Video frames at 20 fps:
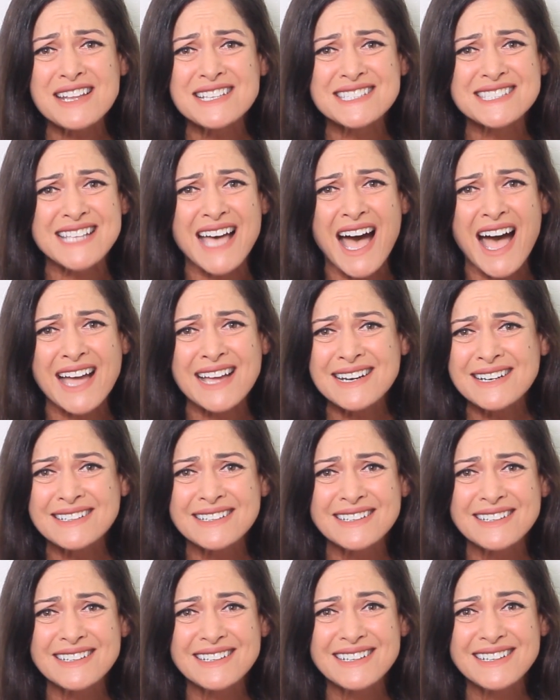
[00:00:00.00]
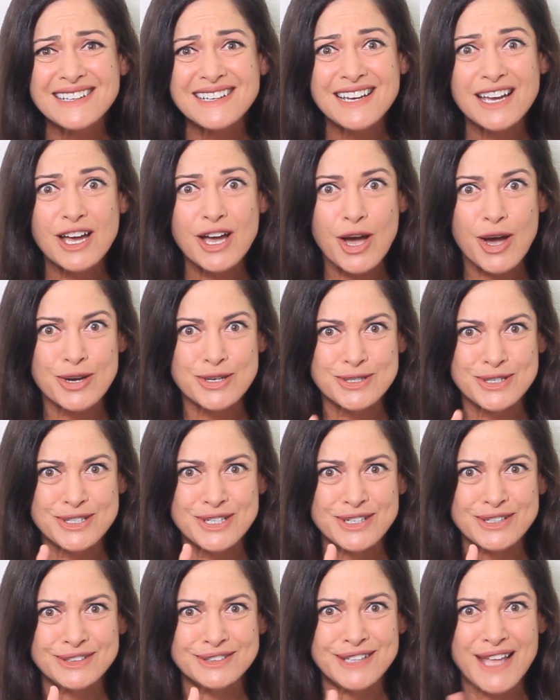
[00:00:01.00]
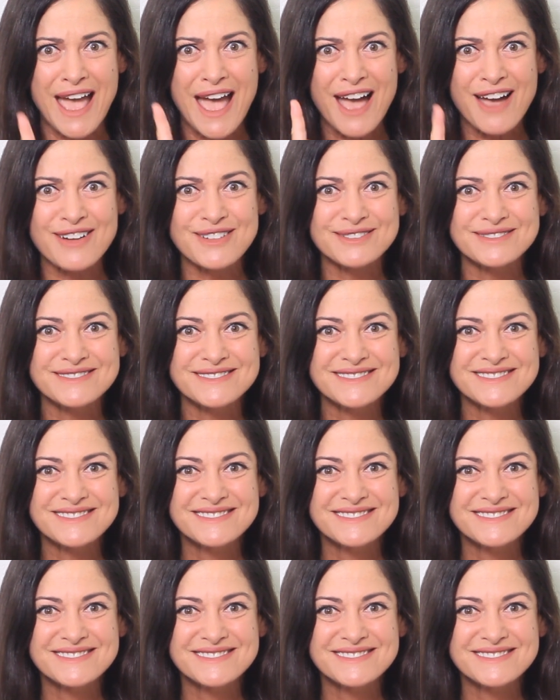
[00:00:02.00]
inside. Until now.